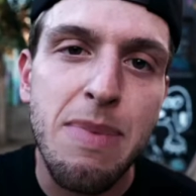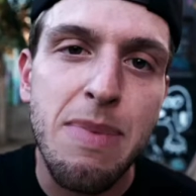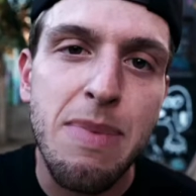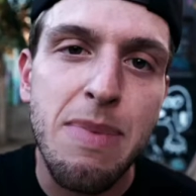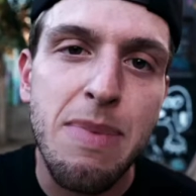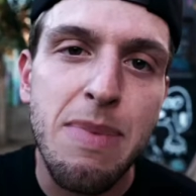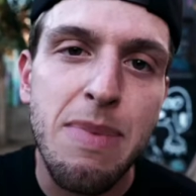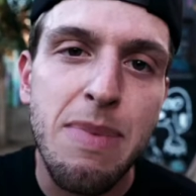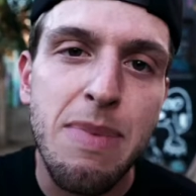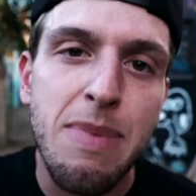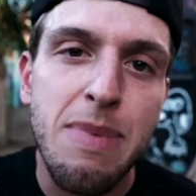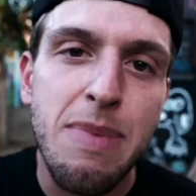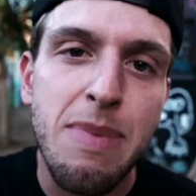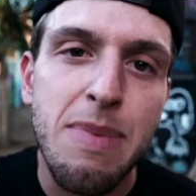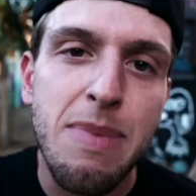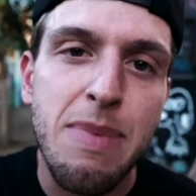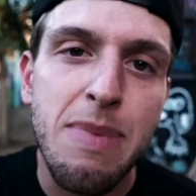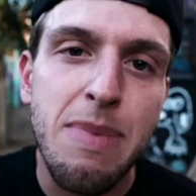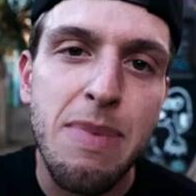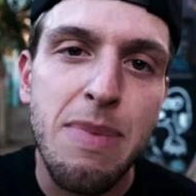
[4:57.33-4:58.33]

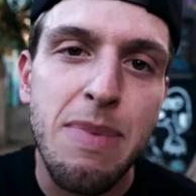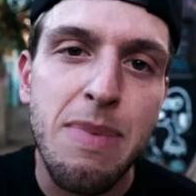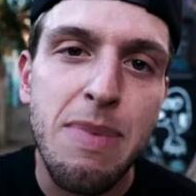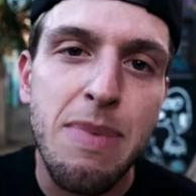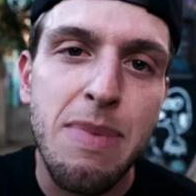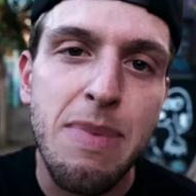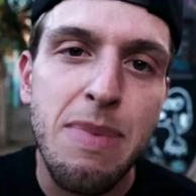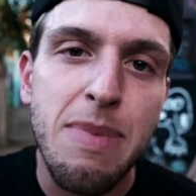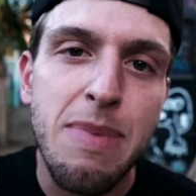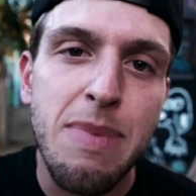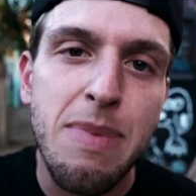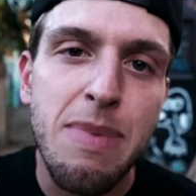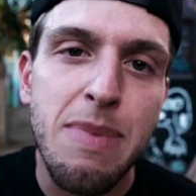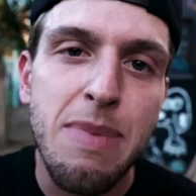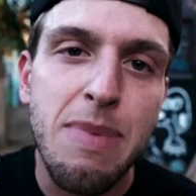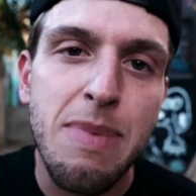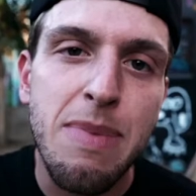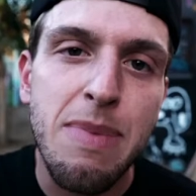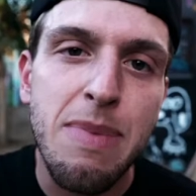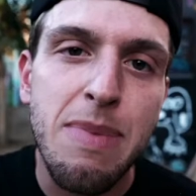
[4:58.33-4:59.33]

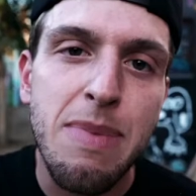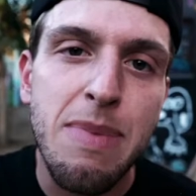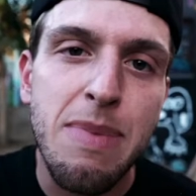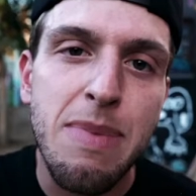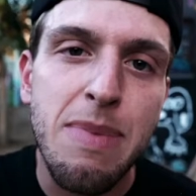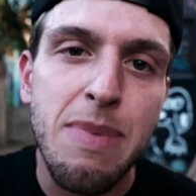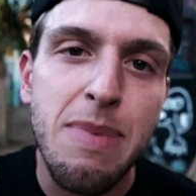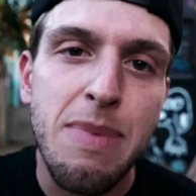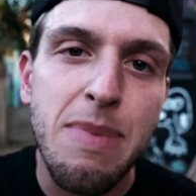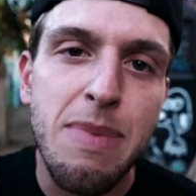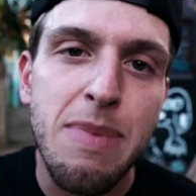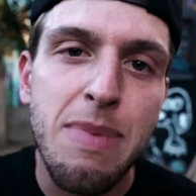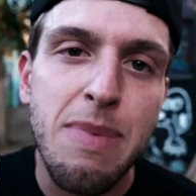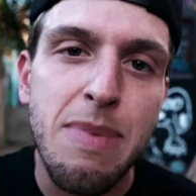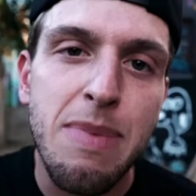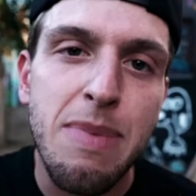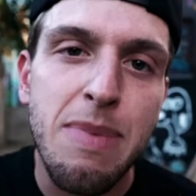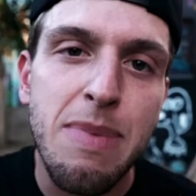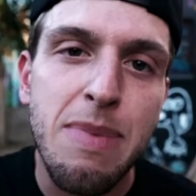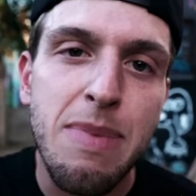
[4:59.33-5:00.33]

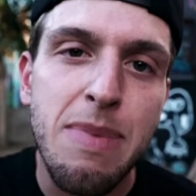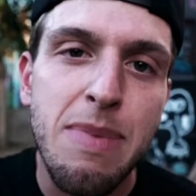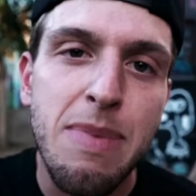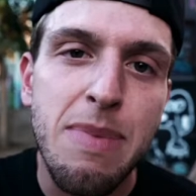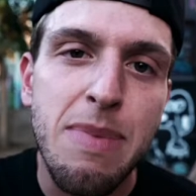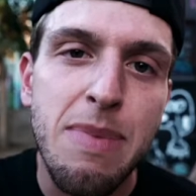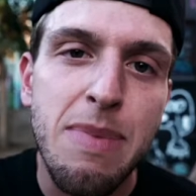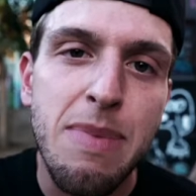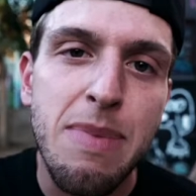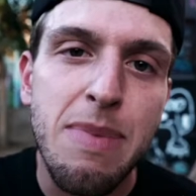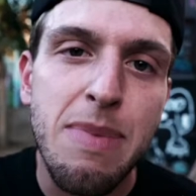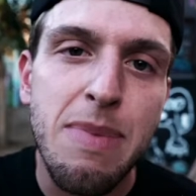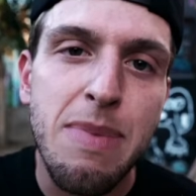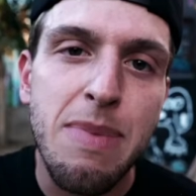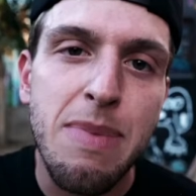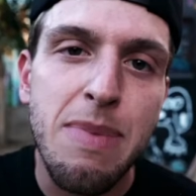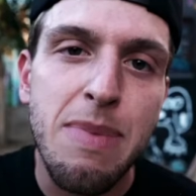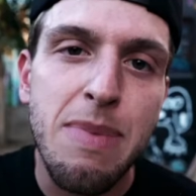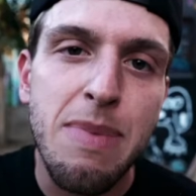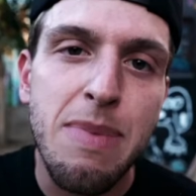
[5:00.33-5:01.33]

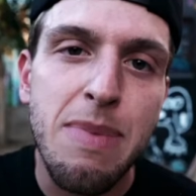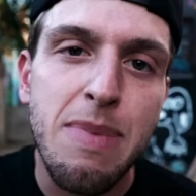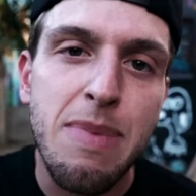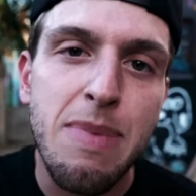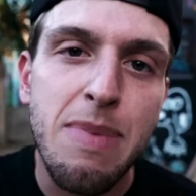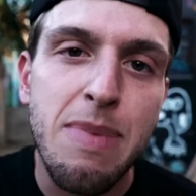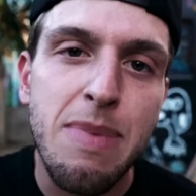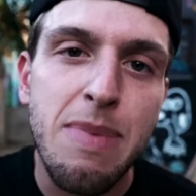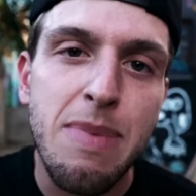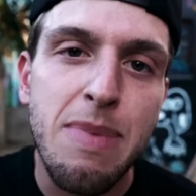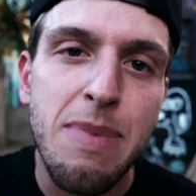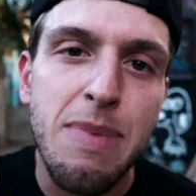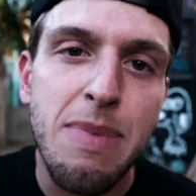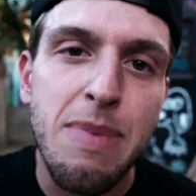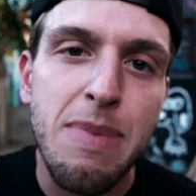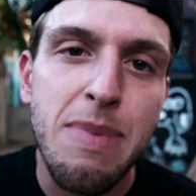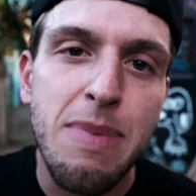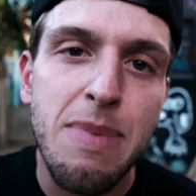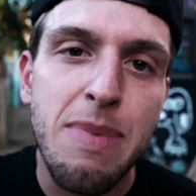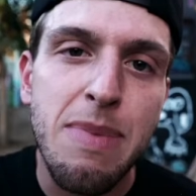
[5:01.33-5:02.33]

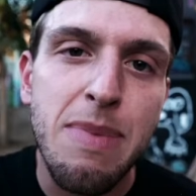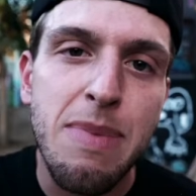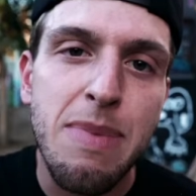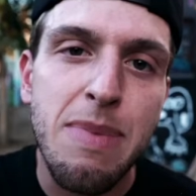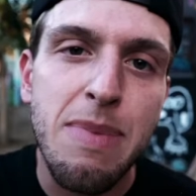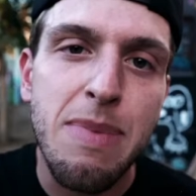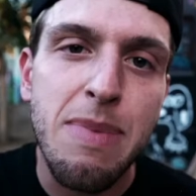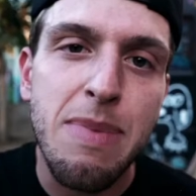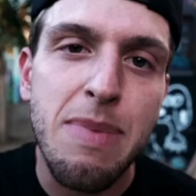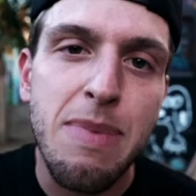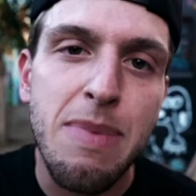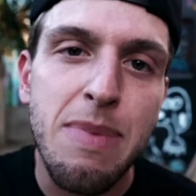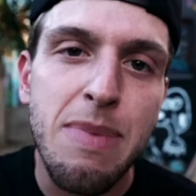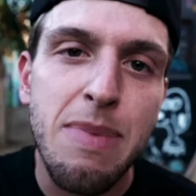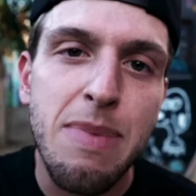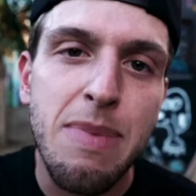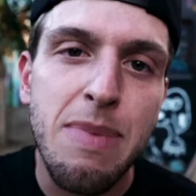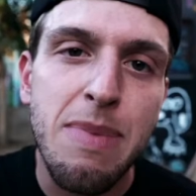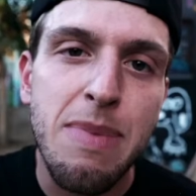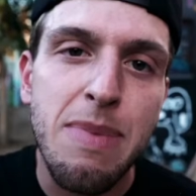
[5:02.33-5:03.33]

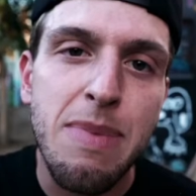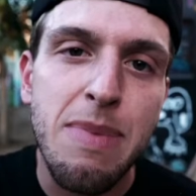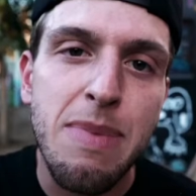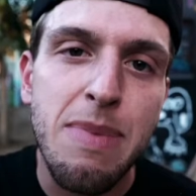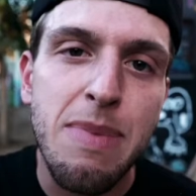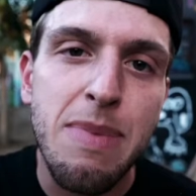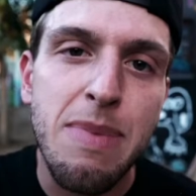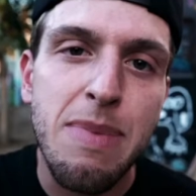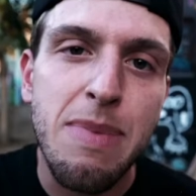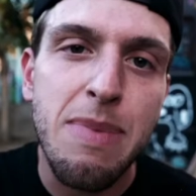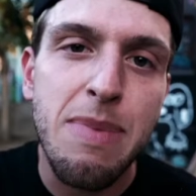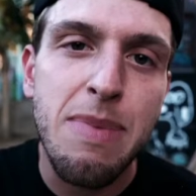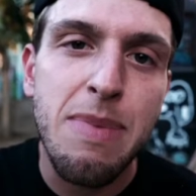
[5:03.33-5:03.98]
The person shown says nothing.